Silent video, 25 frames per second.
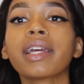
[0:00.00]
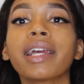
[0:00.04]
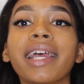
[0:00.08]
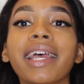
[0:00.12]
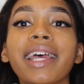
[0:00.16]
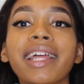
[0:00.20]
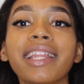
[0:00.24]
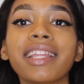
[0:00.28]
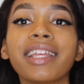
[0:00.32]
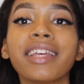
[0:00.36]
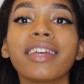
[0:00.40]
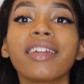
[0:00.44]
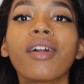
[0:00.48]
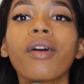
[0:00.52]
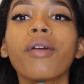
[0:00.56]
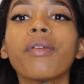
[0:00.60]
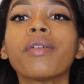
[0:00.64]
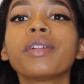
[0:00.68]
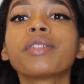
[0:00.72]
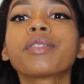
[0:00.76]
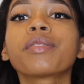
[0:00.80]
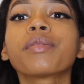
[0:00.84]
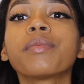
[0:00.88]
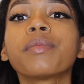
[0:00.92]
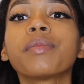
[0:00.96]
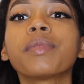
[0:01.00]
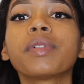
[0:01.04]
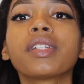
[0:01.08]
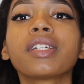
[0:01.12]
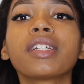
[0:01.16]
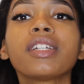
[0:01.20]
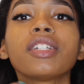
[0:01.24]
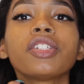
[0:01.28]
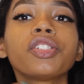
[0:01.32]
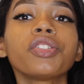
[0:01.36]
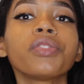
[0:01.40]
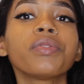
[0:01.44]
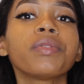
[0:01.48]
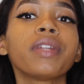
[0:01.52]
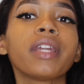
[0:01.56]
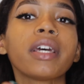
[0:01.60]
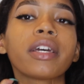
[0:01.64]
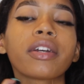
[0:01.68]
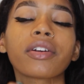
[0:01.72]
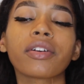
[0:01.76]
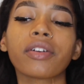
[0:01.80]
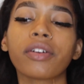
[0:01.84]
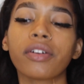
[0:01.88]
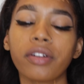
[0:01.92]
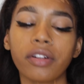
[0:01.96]
and then always remember to get your
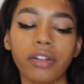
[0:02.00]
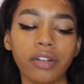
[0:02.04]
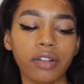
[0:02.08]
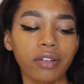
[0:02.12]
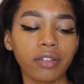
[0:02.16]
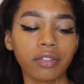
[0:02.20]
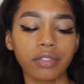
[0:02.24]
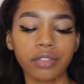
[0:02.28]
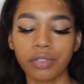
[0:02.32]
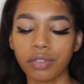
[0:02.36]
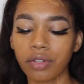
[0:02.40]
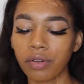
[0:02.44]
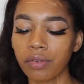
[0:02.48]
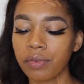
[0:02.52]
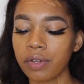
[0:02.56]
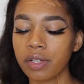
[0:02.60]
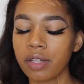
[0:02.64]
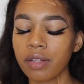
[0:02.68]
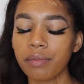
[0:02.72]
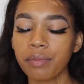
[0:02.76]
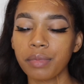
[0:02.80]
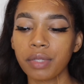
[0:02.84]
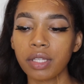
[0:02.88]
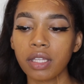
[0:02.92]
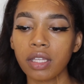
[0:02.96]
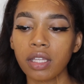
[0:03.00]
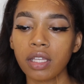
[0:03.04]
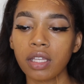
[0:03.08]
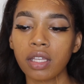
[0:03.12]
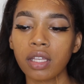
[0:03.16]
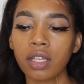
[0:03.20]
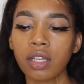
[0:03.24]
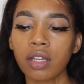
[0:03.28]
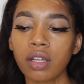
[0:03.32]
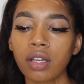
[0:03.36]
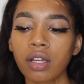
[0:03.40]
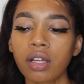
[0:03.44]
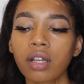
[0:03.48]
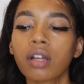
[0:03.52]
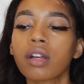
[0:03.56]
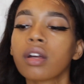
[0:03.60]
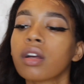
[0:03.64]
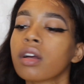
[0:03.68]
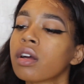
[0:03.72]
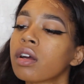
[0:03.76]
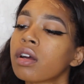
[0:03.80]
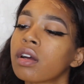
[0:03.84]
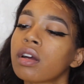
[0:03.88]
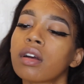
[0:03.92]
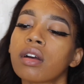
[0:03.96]
neck, girl. You don't want to be
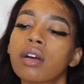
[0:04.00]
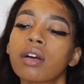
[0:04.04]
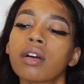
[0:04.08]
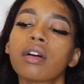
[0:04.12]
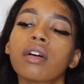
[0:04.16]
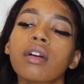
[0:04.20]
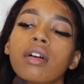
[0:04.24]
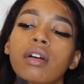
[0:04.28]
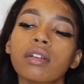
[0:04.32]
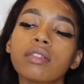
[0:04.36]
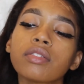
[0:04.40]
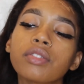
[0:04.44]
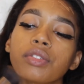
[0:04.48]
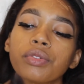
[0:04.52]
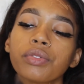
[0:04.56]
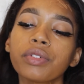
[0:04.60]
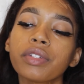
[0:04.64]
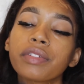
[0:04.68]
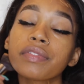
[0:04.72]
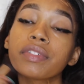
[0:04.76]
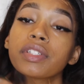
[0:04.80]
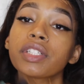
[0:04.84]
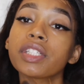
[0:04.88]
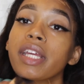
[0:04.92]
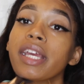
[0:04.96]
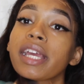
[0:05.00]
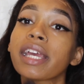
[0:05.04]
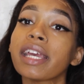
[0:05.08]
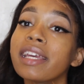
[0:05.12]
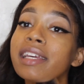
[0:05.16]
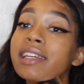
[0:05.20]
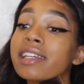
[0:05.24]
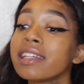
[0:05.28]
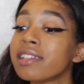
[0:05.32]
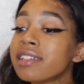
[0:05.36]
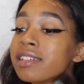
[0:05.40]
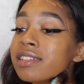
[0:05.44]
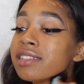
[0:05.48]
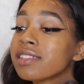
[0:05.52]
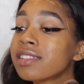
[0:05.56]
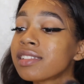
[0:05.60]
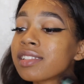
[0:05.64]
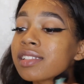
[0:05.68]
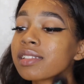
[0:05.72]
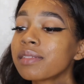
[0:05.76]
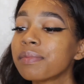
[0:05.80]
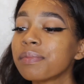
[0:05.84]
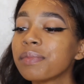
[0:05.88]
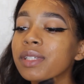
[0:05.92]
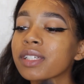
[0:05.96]
2 different
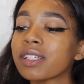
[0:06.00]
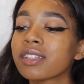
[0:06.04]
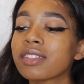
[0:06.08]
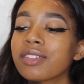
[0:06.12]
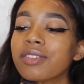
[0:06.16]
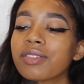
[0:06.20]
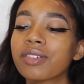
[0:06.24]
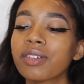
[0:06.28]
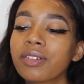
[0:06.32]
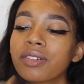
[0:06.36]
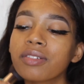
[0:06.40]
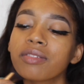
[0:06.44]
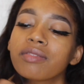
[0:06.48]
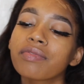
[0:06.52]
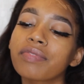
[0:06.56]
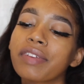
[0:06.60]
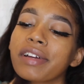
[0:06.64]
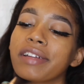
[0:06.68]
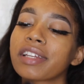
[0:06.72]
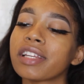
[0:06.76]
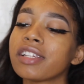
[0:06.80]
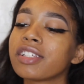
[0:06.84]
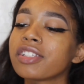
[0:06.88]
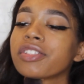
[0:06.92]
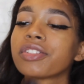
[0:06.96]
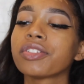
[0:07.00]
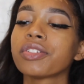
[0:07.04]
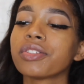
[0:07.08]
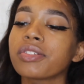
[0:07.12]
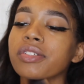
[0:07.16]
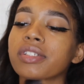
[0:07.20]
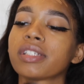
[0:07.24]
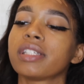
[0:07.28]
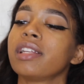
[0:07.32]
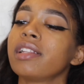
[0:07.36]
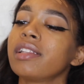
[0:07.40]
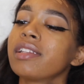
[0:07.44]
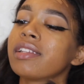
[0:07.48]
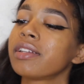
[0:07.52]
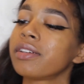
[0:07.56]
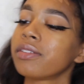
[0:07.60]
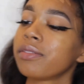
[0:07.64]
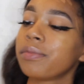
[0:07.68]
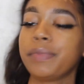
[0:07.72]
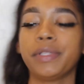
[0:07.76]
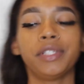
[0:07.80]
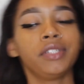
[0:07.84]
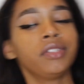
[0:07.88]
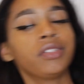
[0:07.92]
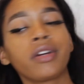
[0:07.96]
shades because you know foundation is usually a
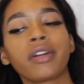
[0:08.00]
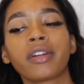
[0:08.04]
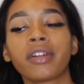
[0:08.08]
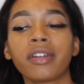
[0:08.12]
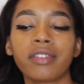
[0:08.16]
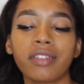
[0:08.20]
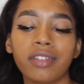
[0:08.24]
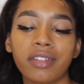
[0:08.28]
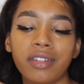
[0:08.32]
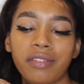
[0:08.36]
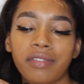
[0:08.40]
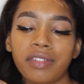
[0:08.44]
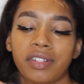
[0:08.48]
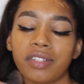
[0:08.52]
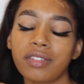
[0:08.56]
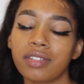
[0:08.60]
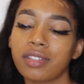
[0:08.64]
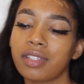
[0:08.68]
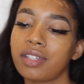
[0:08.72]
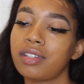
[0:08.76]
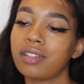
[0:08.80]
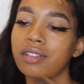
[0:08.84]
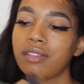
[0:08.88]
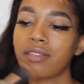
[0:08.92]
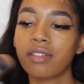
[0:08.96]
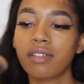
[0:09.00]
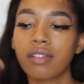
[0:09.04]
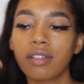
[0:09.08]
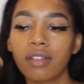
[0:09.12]
little bit darker than your real skin.